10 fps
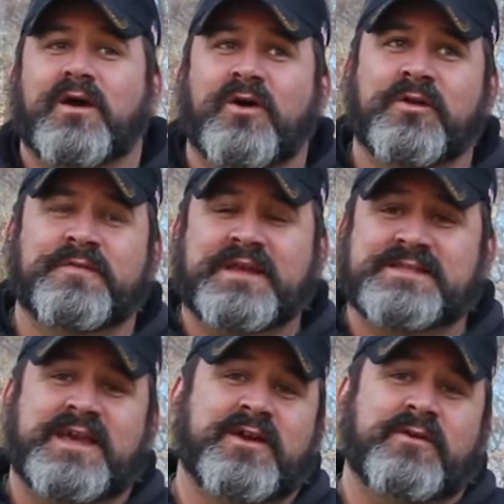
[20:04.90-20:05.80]
All of these
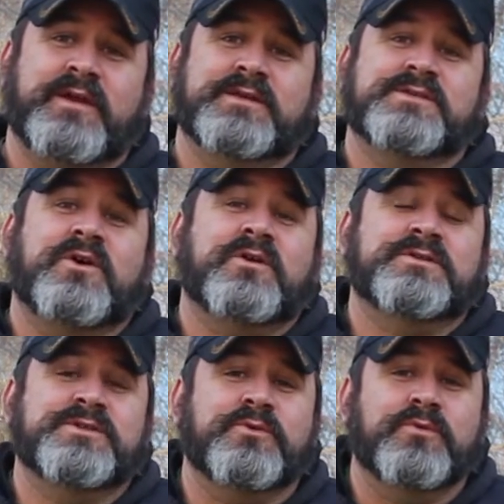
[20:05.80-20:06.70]
areas
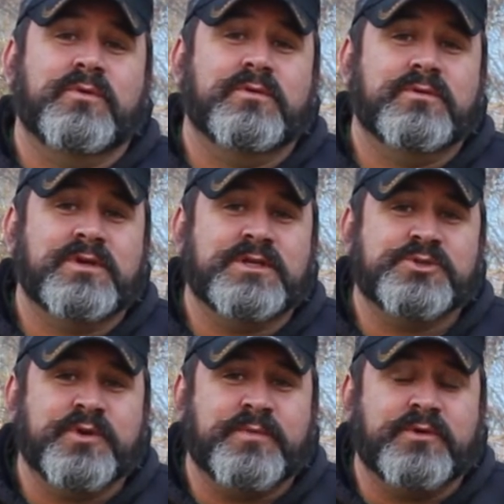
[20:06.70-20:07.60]
also
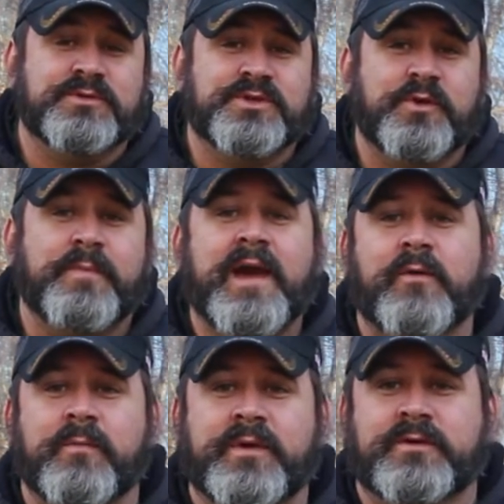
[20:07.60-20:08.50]
contribute to your
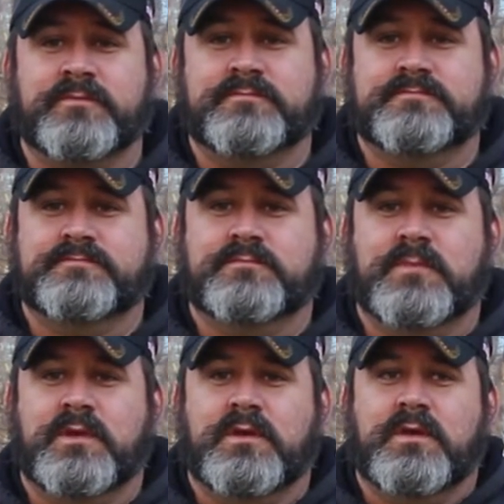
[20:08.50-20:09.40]
power bill.
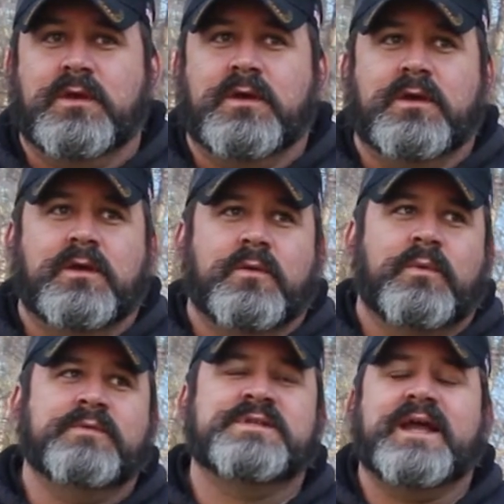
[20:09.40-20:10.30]

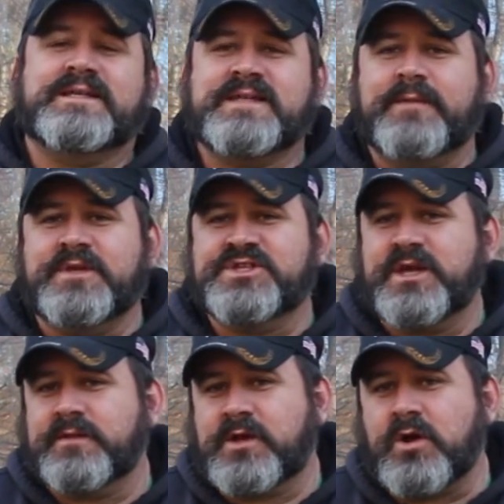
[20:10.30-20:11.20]
When was the last time you
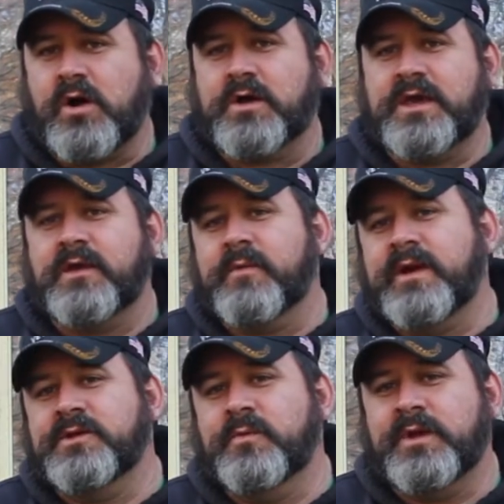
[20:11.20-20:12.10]
checked the caulking
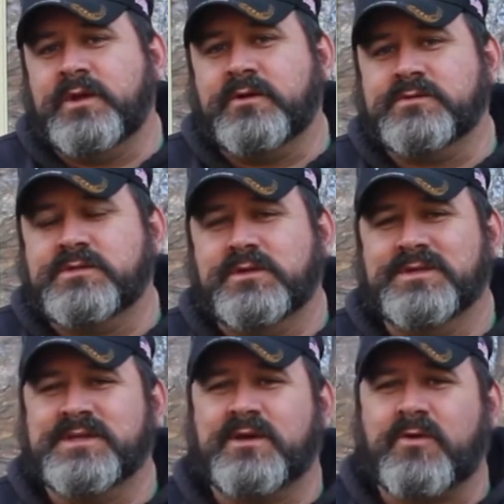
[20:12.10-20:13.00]
around your windows?
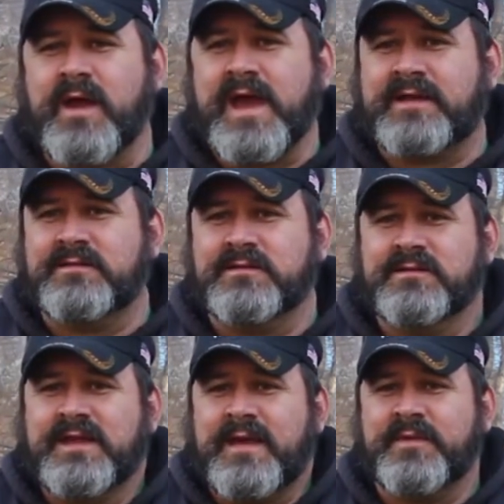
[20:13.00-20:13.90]
Is it cracked,
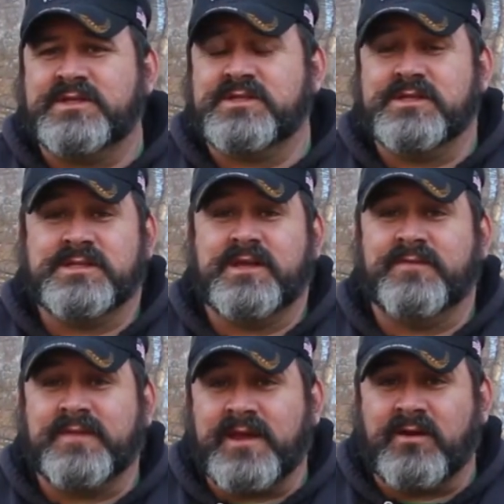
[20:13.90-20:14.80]
damaged? Is it
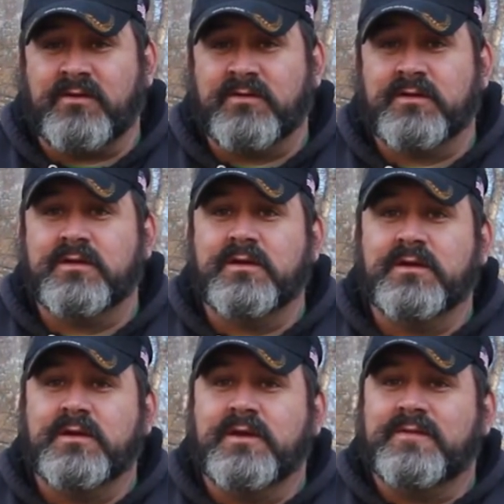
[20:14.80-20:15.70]
even there?
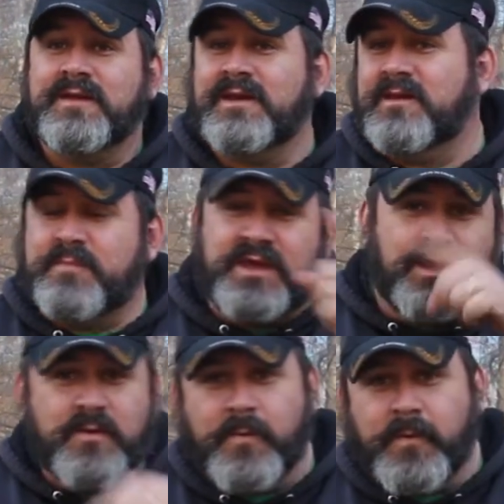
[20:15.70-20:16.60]
They need to be